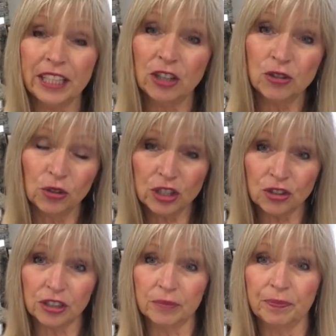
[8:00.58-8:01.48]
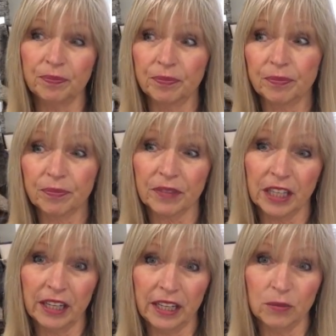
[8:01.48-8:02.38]
know Nordstrom
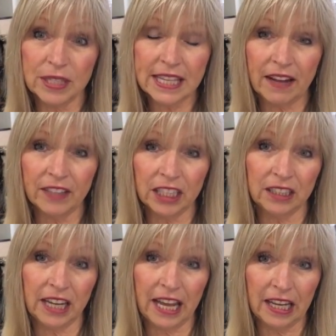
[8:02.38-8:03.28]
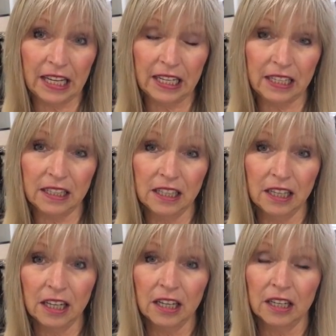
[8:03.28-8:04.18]
uh, was having a
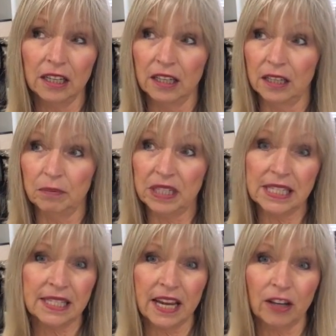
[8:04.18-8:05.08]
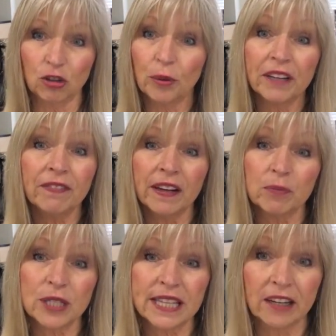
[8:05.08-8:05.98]
big sale, twenty-five
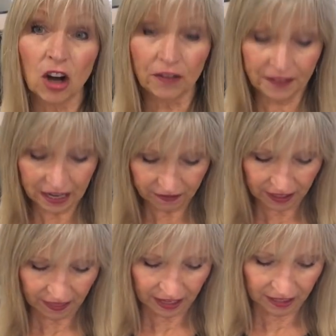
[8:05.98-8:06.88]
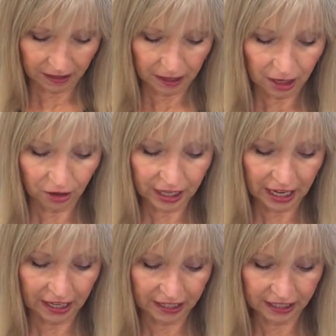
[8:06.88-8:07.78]
percent off everything.
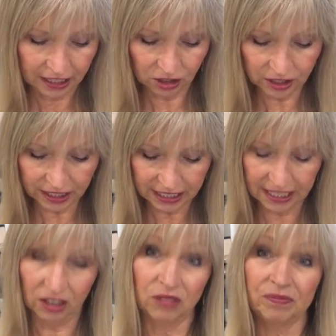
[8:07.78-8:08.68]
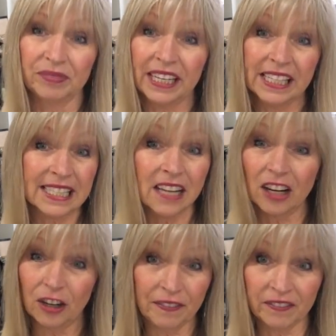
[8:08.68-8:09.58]
Okay, here's the deal. It's not
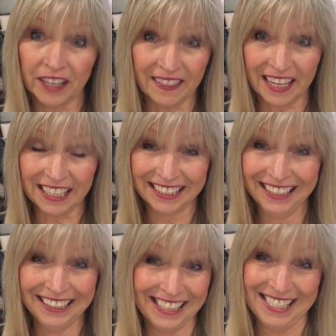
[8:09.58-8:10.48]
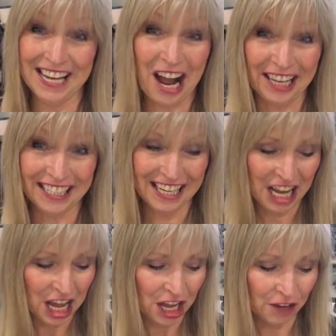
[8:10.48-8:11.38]
off everything. It's not.
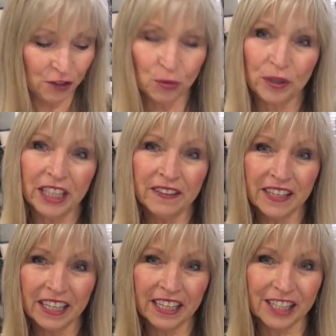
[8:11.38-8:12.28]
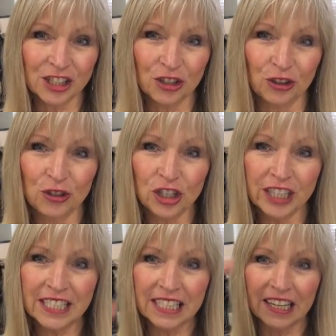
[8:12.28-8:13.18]
If you read the
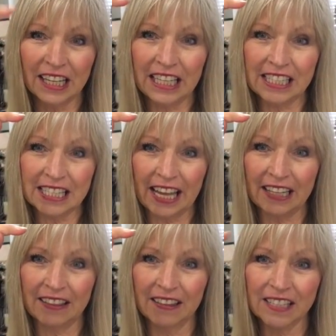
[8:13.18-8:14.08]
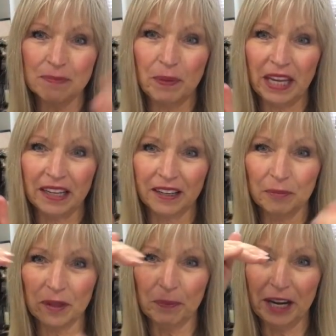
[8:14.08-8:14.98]
exclusions, it's like this
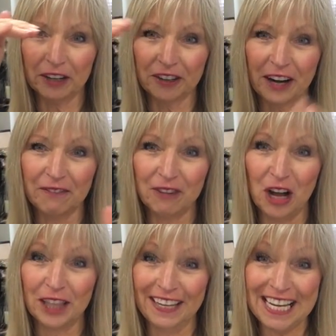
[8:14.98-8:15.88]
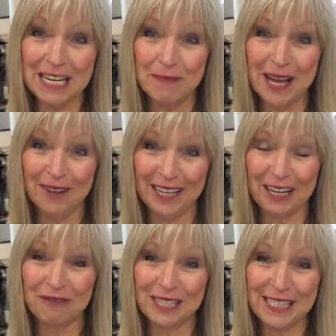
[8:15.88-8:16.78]
big, the paragraph on the email that I
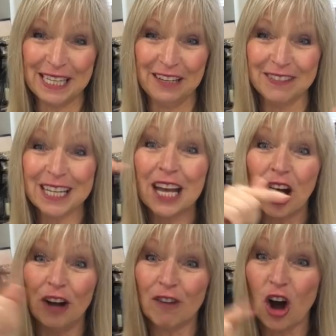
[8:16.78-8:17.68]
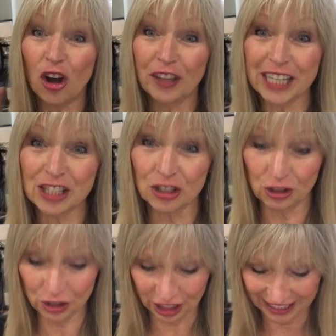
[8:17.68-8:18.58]
received of all the
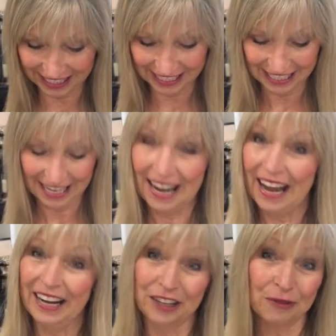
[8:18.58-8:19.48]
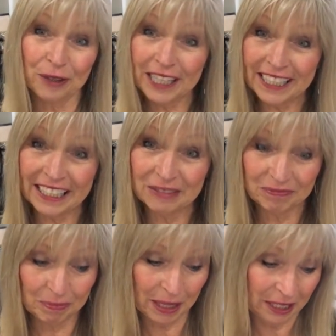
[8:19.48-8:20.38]
exclusions. I didn't read
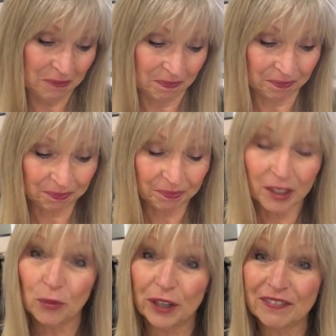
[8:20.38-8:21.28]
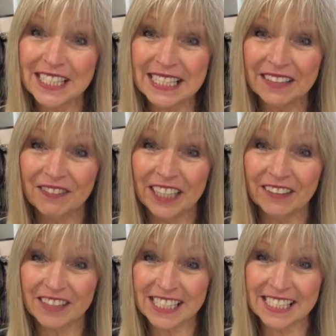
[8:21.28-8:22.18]
it, but we'll have to see if any
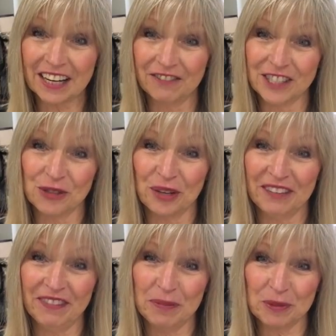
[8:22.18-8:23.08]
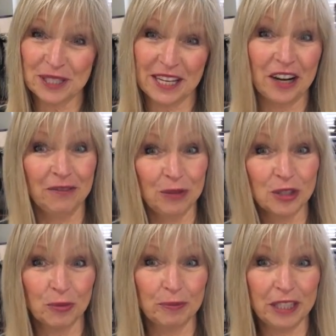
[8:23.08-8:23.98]
of this stuff's twenty-five percent off,
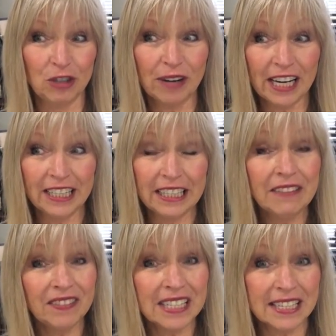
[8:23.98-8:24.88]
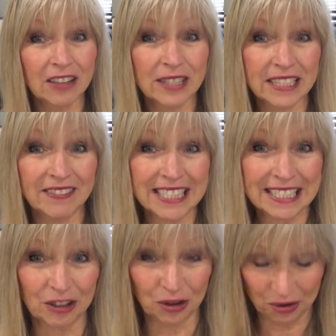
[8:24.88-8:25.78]
which would be great if the sale is even
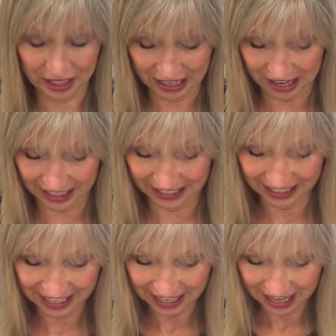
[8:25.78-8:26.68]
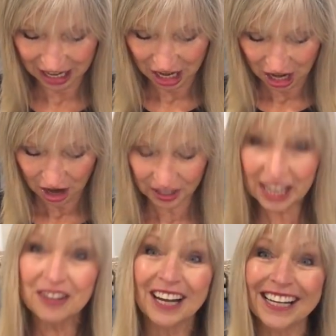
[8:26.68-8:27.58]
still going on.
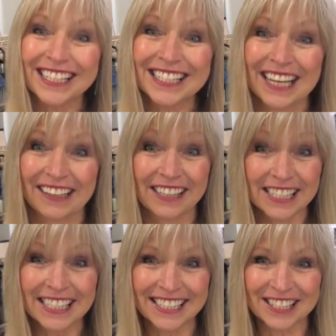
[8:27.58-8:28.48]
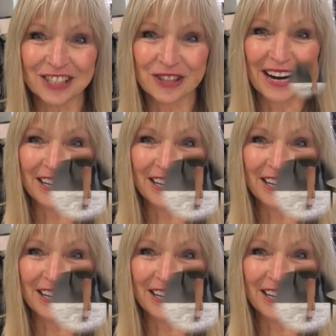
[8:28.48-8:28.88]
Okay, you guys, let's get to the try